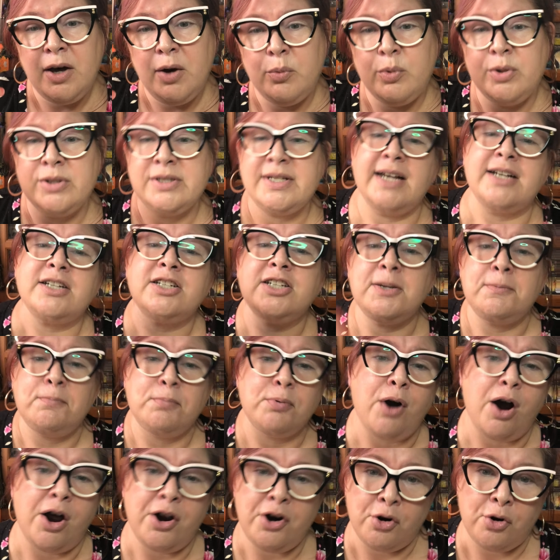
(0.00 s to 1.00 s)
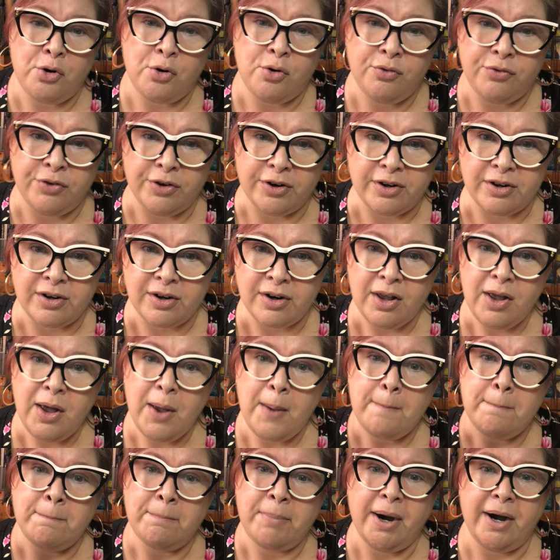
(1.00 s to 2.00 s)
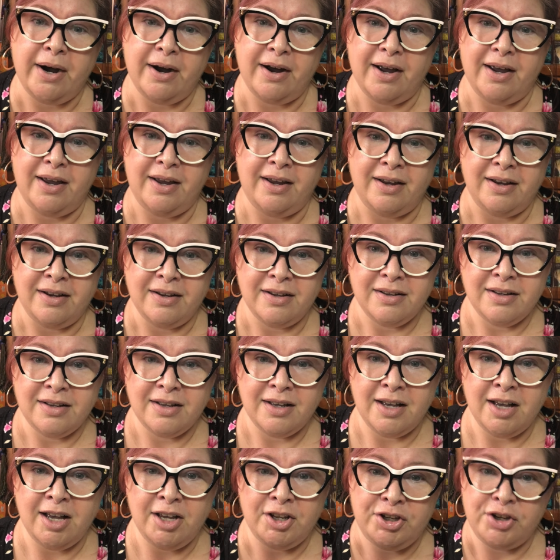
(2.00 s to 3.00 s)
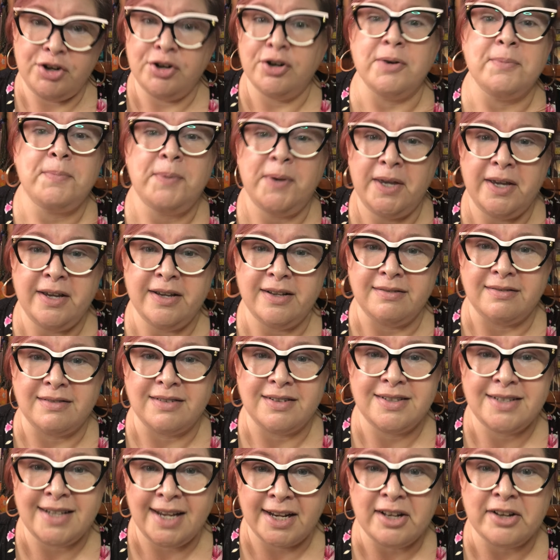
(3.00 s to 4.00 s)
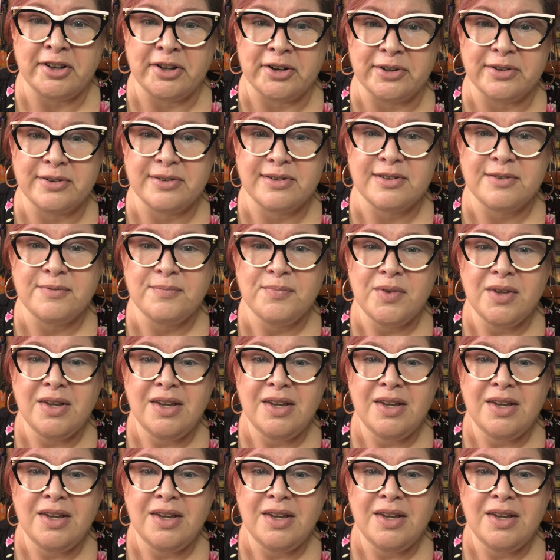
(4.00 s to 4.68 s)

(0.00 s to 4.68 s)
was actually brought over by European settlers.